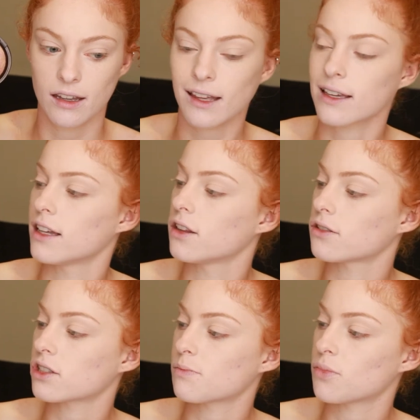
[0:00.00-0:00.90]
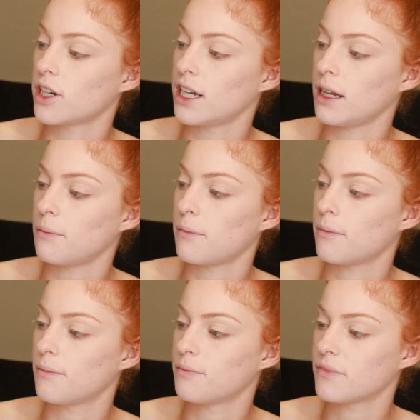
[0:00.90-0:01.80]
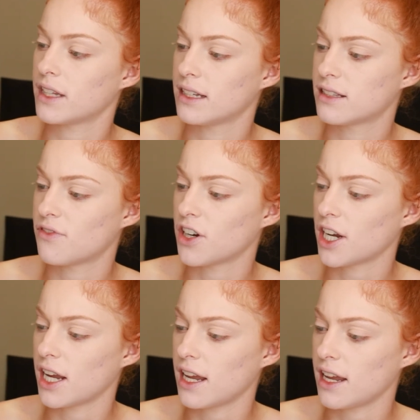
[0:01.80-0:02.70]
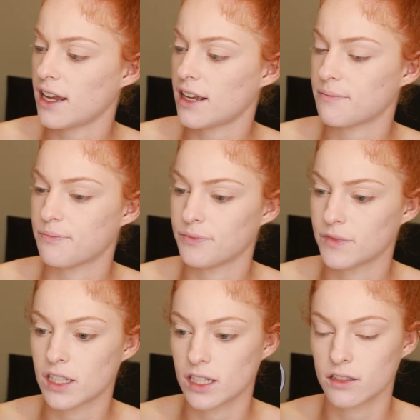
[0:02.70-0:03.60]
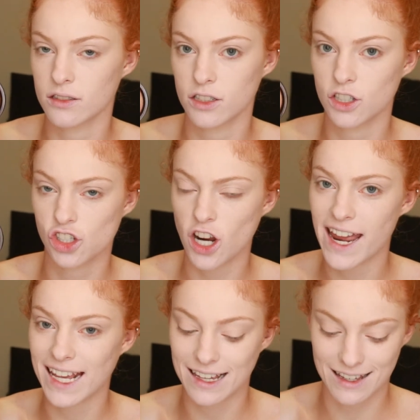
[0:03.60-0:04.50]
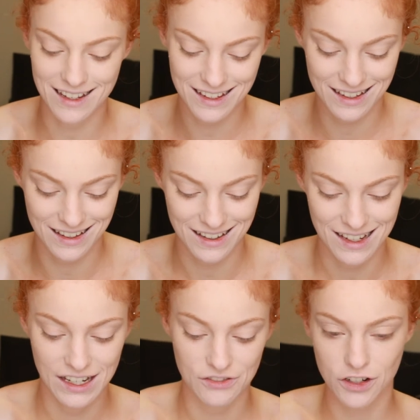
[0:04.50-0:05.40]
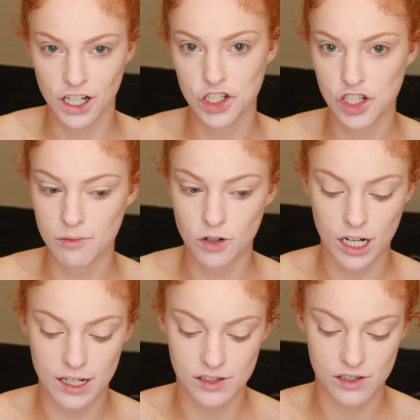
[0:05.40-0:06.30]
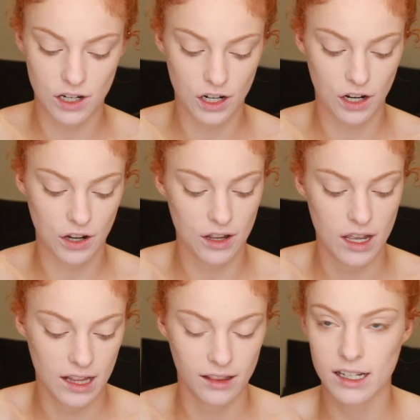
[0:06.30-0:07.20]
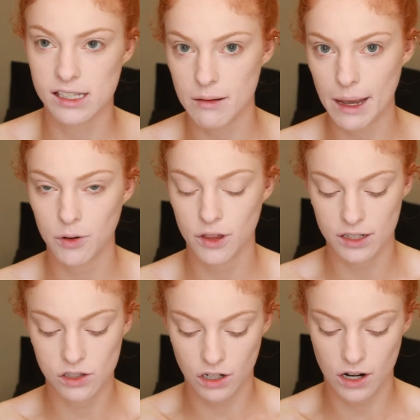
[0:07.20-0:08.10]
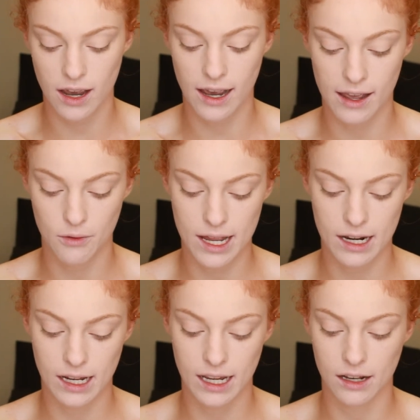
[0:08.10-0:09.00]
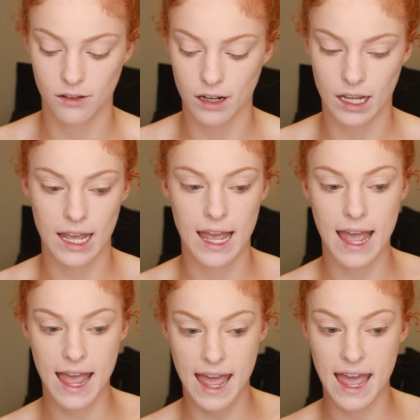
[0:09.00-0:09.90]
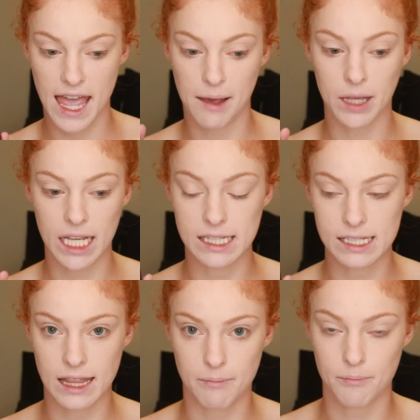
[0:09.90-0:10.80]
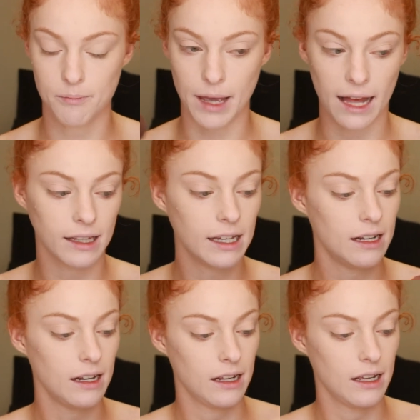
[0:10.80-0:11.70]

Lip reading: like, it looks pretty, it's very shiny, very shimmery. So last time I put this on, I went in ham into the palette,